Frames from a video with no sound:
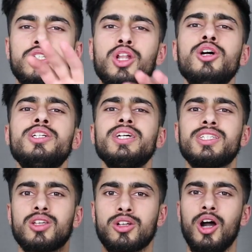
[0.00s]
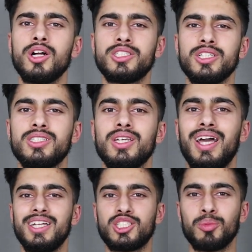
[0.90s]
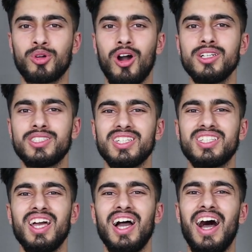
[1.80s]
Disclosures, conscious and subconscious,